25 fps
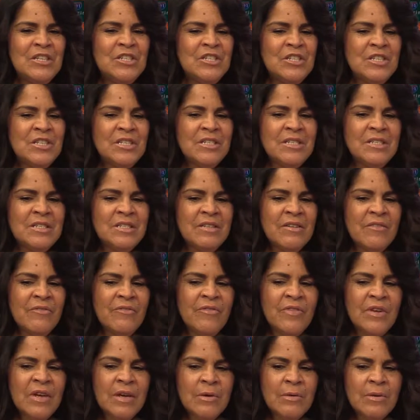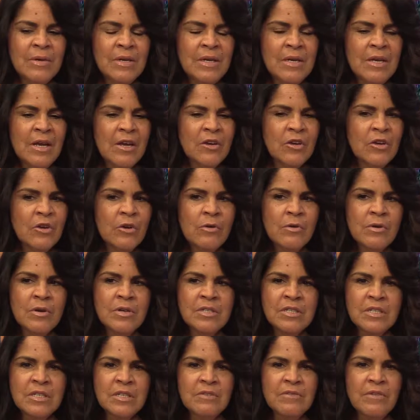she's very
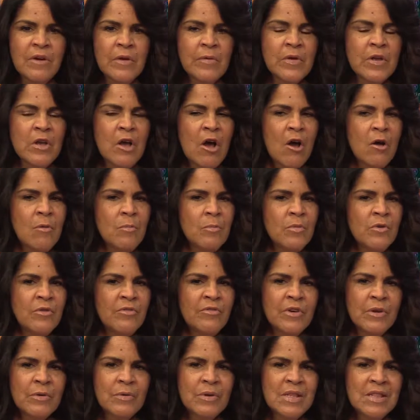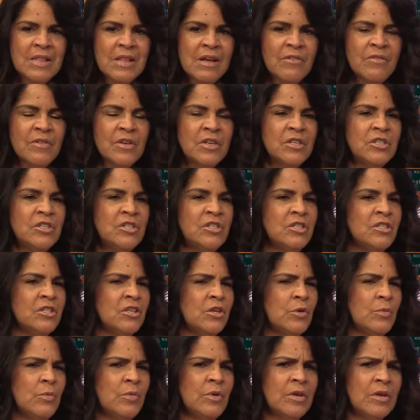encouraging, very humble, very loving. She's
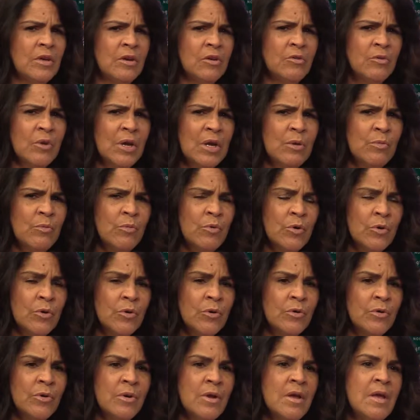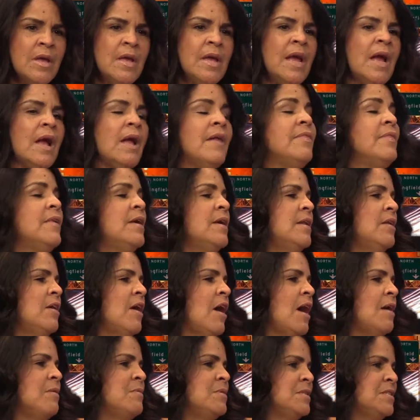going to bring a great word and then
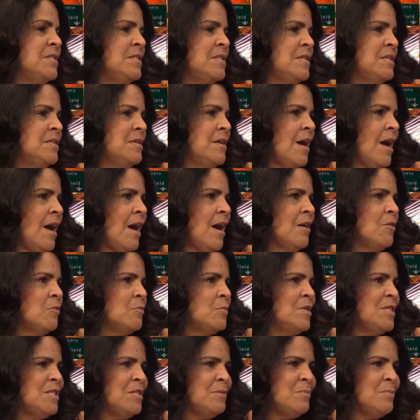obviously I'll be